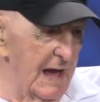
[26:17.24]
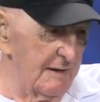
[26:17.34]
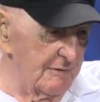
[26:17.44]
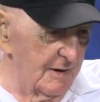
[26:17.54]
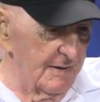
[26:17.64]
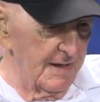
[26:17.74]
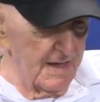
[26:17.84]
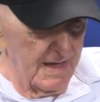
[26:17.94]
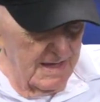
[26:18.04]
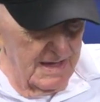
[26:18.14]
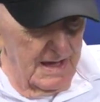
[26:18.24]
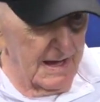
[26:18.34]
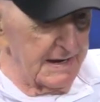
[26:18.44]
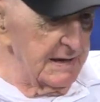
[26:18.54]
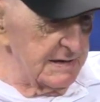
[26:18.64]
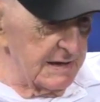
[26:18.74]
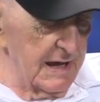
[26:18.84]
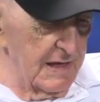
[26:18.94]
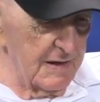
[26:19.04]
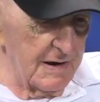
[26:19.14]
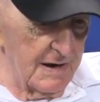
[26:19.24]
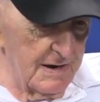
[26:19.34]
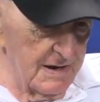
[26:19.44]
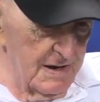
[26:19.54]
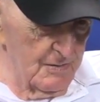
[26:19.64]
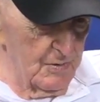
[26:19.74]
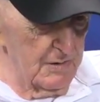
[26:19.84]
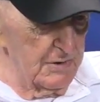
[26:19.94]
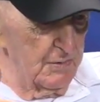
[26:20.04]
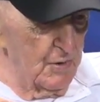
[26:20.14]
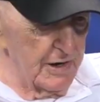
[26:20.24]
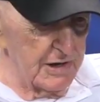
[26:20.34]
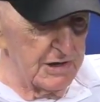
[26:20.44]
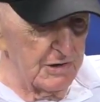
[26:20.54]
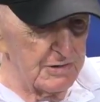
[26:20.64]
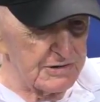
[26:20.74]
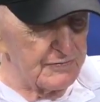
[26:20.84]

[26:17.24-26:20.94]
have a get-together. What we want to do is